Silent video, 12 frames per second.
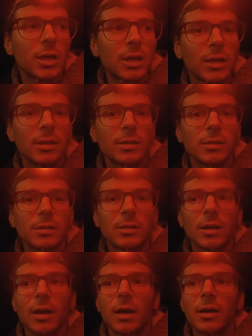and
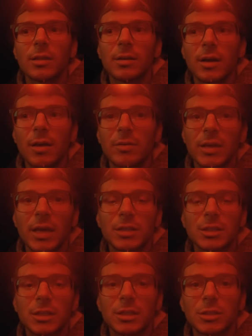uh, they're having
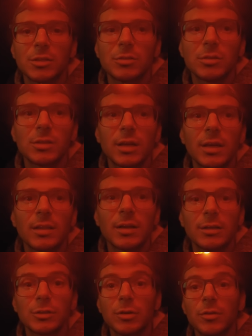engine issues and
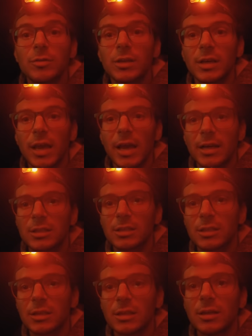they're drifting
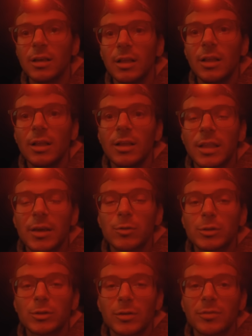actually. They
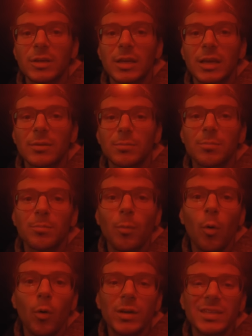were drifting at
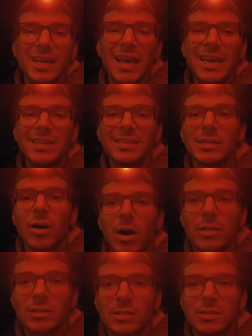0.8
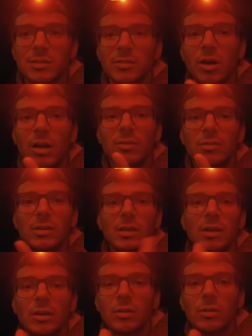knots, so not
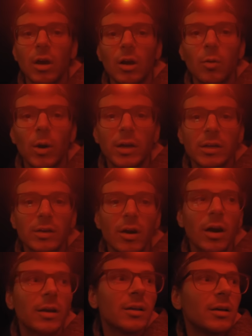even, not quite a
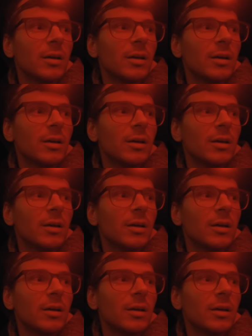knot,